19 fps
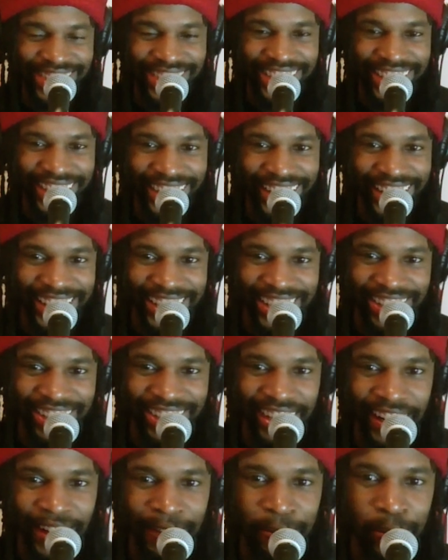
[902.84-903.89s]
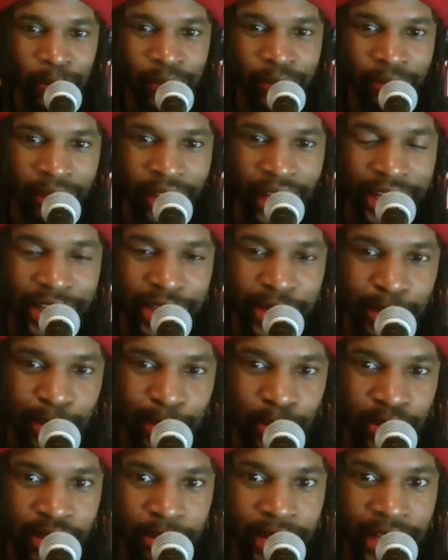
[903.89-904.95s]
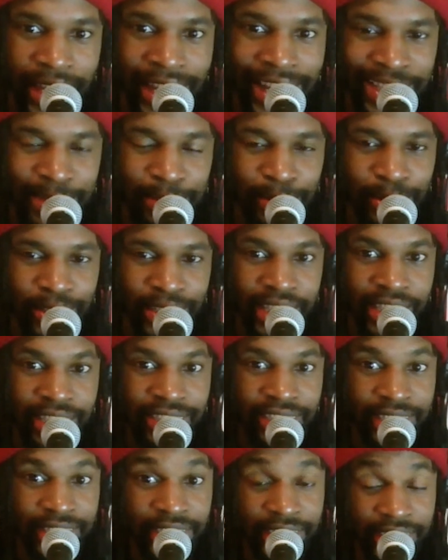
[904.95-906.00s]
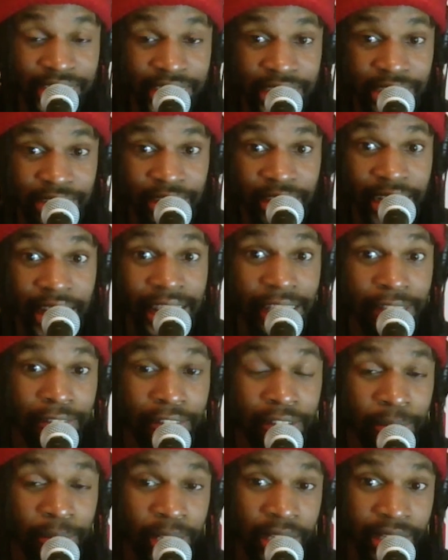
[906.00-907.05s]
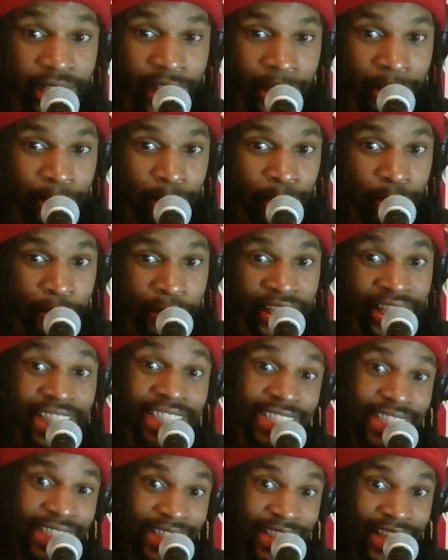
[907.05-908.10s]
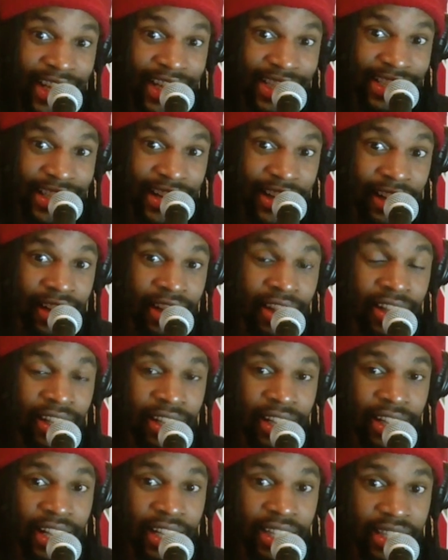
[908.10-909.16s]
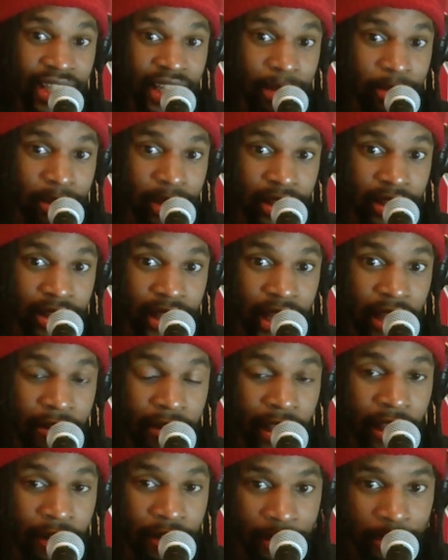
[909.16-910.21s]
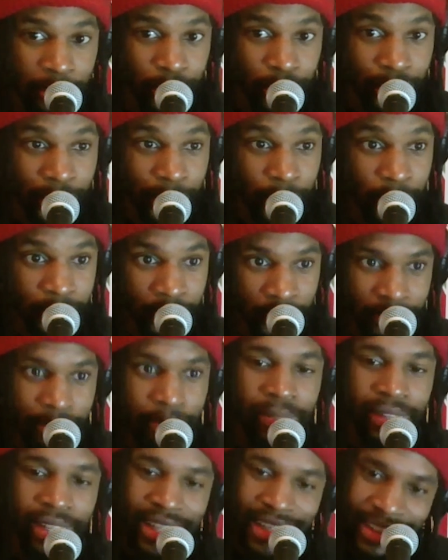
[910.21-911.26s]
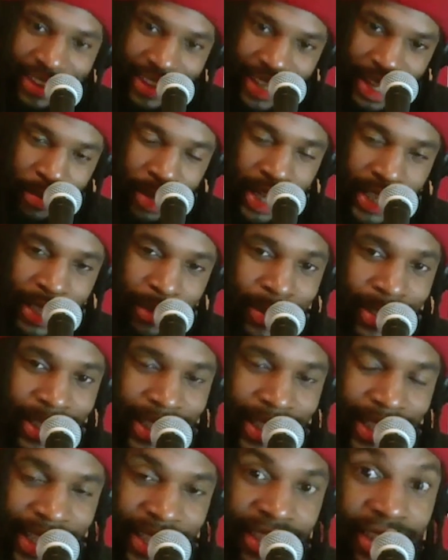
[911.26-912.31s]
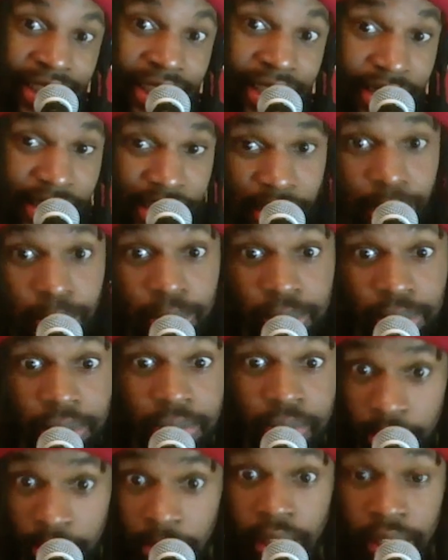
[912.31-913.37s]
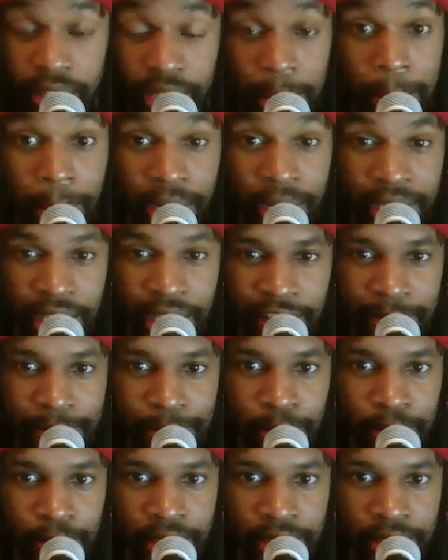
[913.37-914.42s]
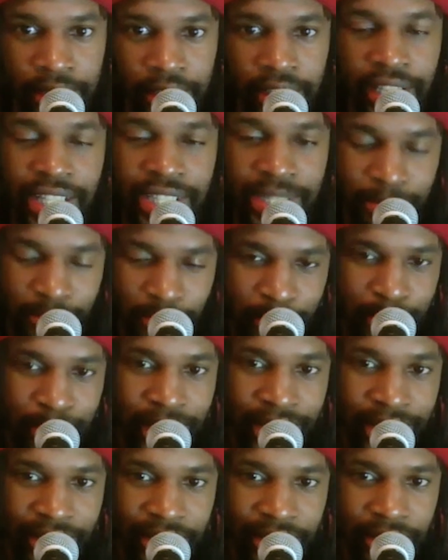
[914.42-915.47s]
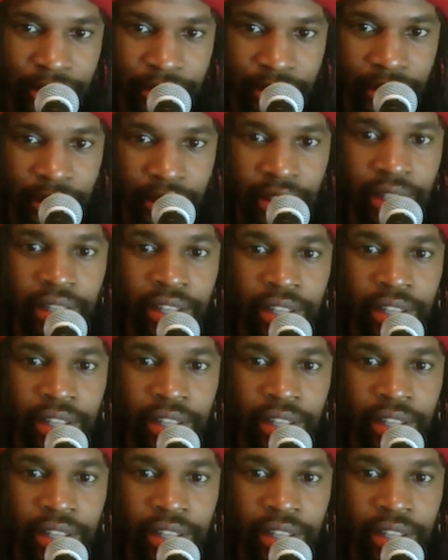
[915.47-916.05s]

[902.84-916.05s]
single area. And you're supposed to be an expertise in this area. Like if a man talk about finances in a song and say, hey man, you have your money up, them automatically think, say, oh, the man have money, because him come on TV,